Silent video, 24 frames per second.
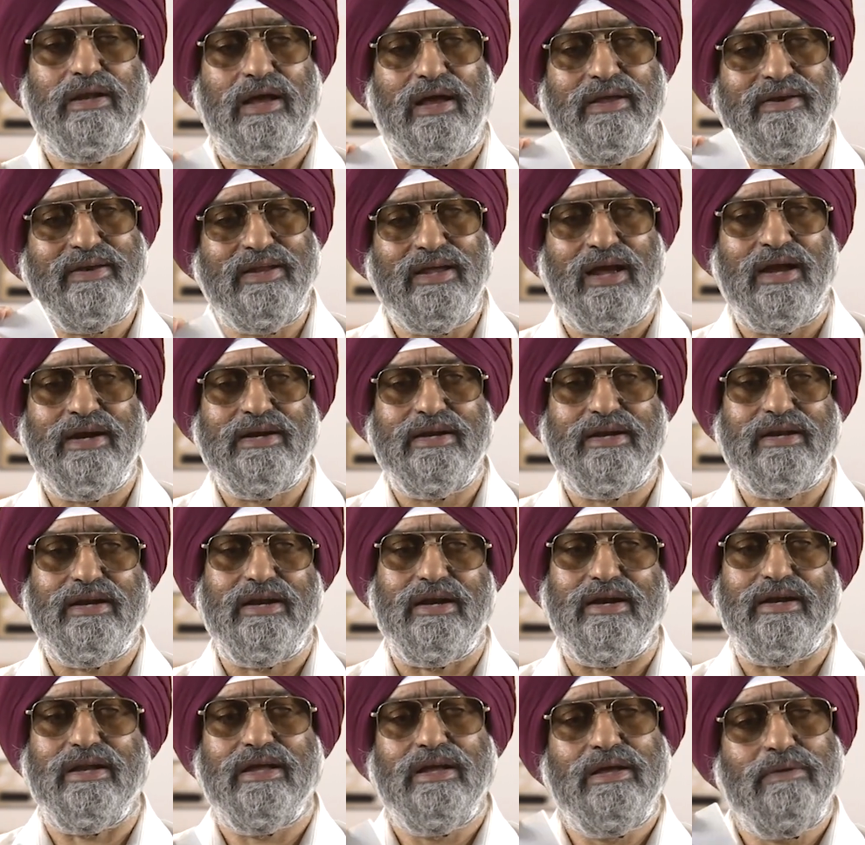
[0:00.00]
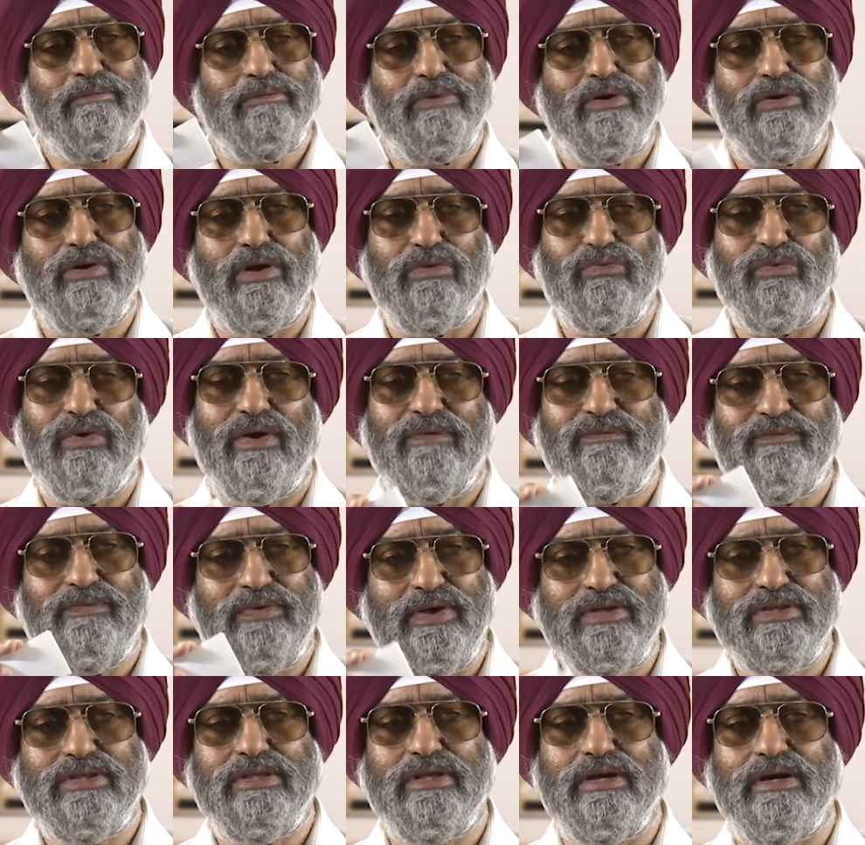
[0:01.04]
I reiterate because we have
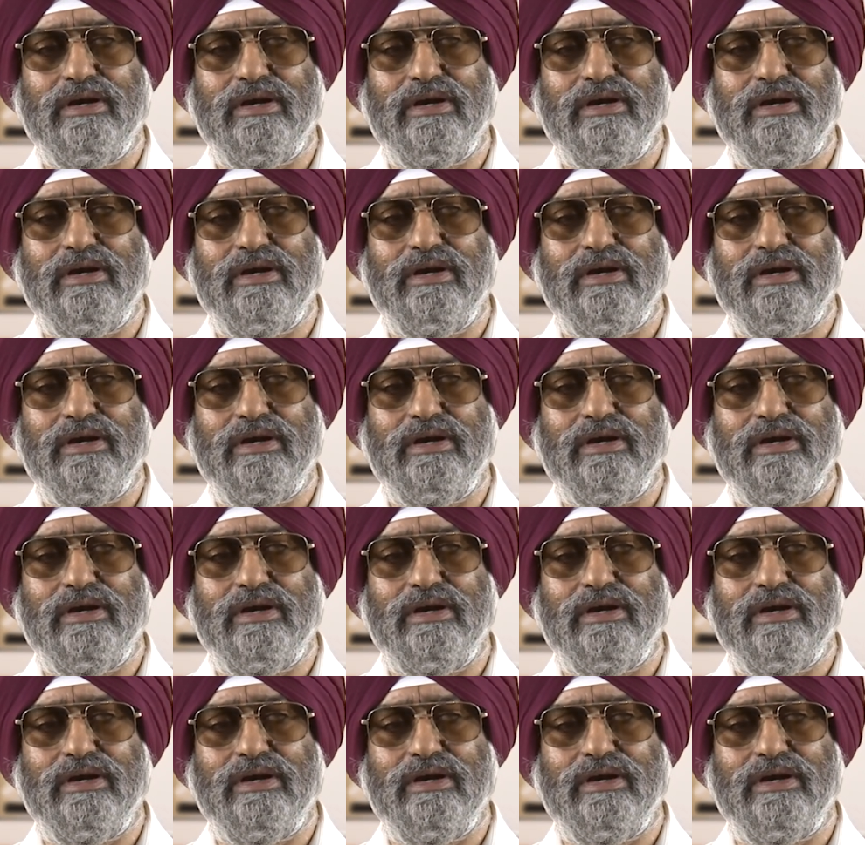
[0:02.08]
fixed the